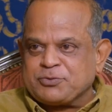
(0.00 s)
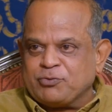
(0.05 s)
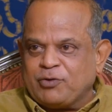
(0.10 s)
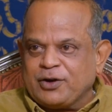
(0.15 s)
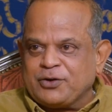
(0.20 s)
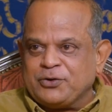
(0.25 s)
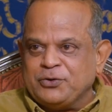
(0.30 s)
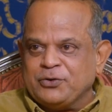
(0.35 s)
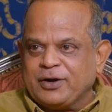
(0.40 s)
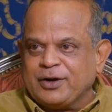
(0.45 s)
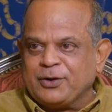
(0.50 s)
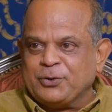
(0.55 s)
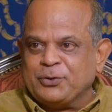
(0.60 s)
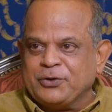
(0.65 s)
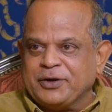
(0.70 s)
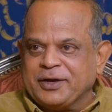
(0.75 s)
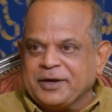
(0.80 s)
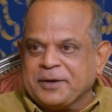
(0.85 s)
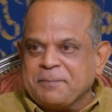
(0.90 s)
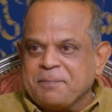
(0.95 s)
what you are
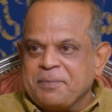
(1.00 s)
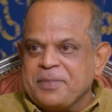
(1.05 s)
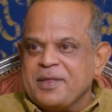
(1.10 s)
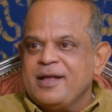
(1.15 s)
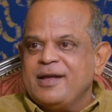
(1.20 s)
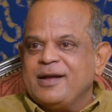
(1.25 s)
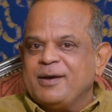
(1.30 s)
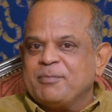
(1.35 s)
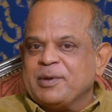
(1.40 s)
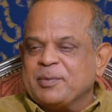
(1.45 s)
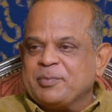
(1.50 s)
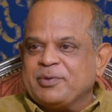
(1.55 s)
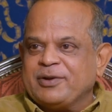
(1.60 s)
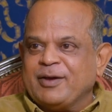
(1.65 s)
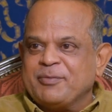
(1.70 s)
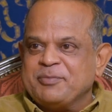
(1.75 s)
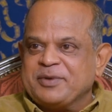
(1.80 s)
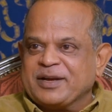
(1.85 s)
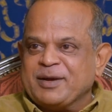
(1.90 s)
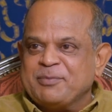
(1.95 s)
doing, people
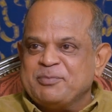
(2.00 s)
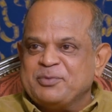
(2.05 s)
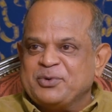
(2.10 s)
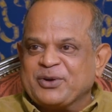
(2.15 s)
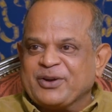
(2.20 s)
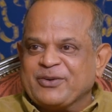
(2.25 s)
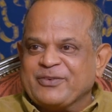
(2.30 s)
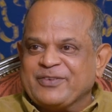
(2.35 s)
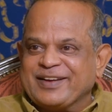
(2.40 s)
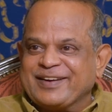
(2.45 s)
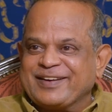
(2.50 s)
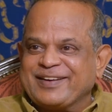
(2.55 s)
have become more aware,